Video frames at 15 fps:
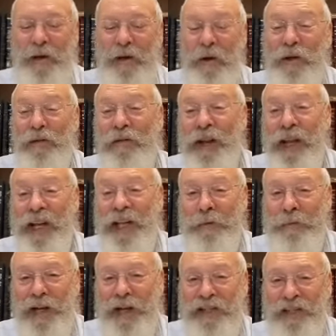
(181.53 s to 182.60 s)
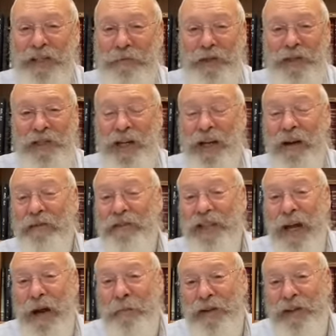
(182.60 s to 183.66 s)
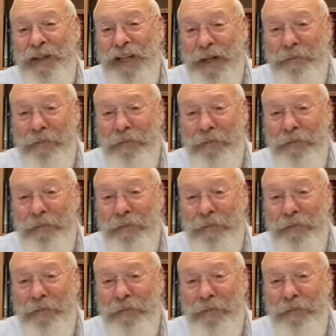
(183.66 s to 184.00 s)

or to forget about sin, because you don't have time to think